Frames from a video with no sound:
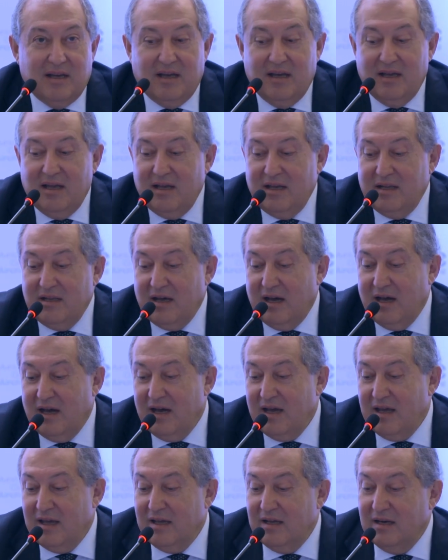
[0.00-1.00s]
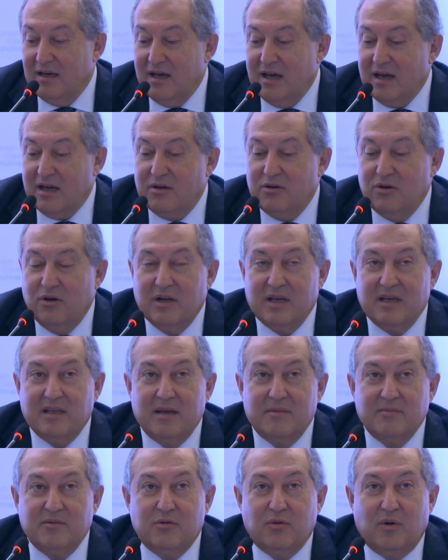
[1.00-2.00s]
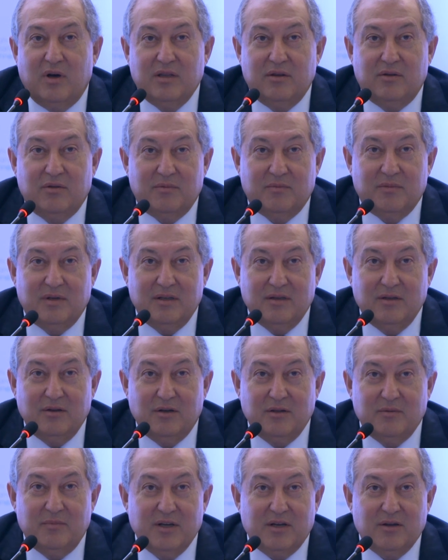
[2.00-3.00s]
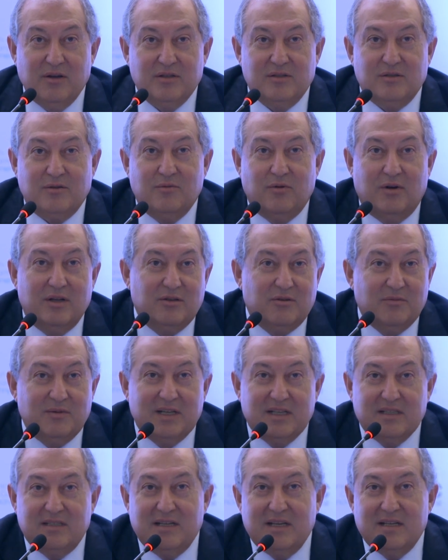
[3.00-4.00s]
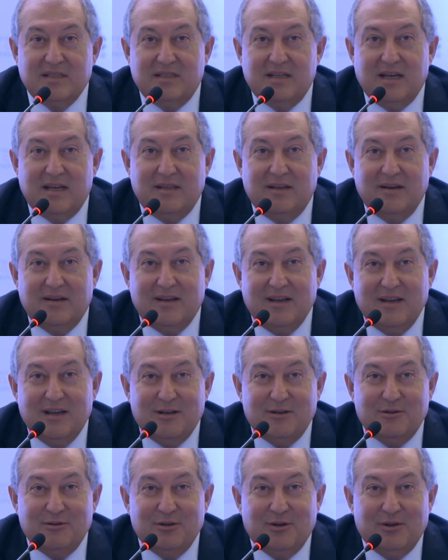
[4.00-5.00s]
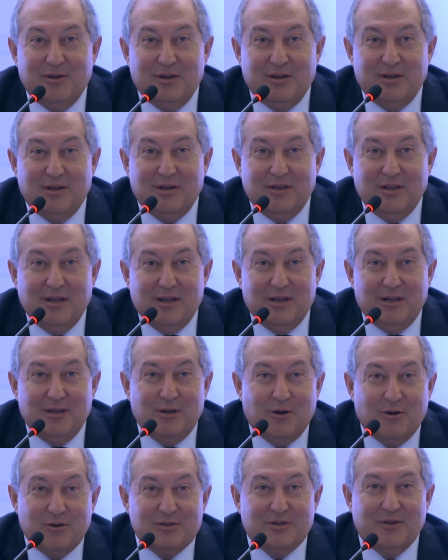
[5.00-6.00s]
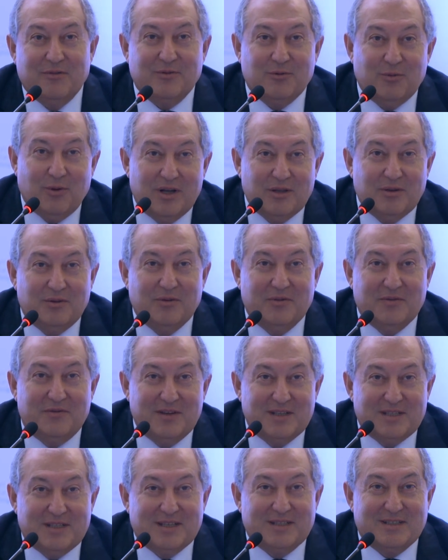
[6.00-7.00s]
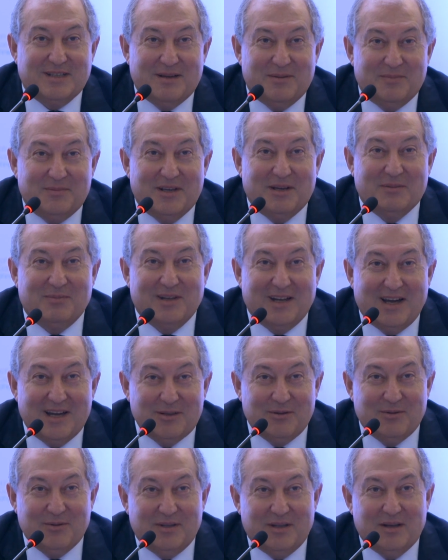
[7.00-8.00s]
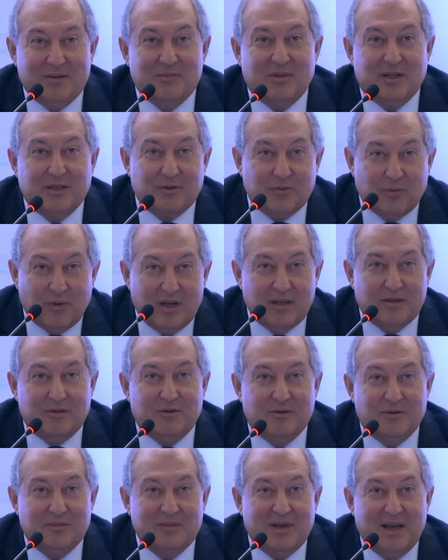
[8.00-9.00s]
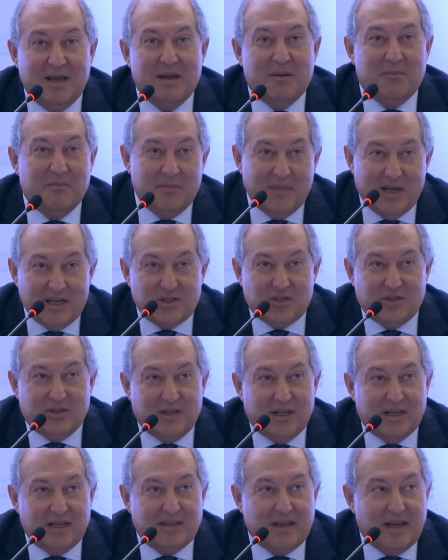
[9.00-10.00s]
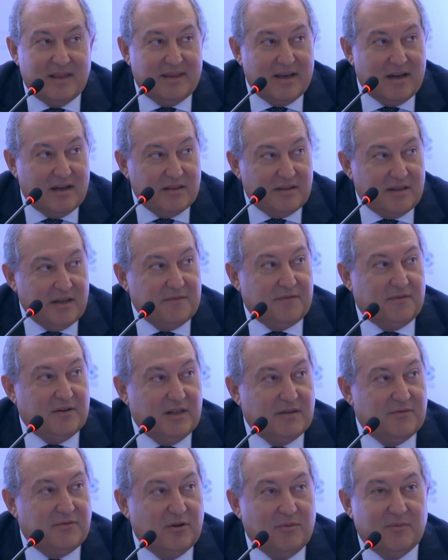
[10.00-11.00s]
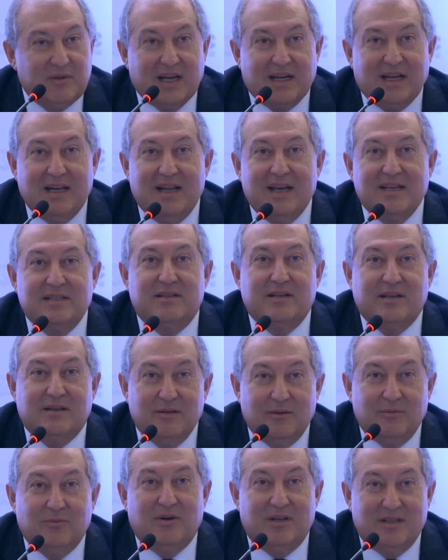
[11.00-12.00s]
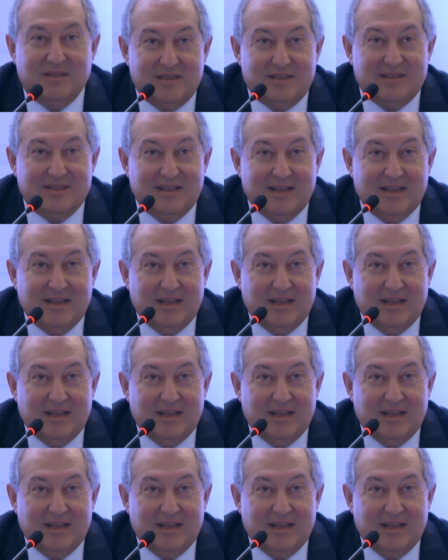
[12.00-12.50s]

And I like calling them quantum, not because quantum in the sense that the laws of quantum physics can be applied to them, but quantum mentioning that they are different from the classical ones.